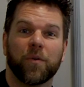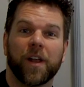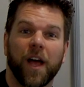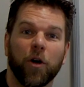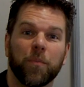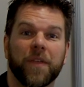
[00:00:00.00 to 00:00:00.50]
that
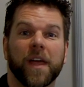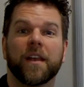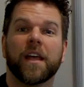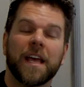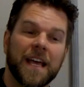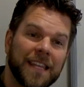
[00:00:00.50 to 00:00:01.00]
would help,
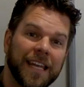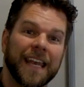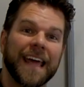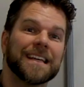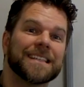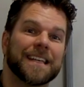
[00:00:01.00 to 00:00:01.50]
then the
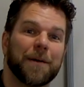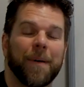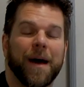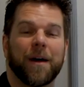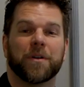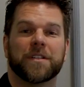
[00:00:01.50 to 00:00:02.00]
next step
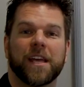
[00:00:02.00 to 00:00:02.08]
I would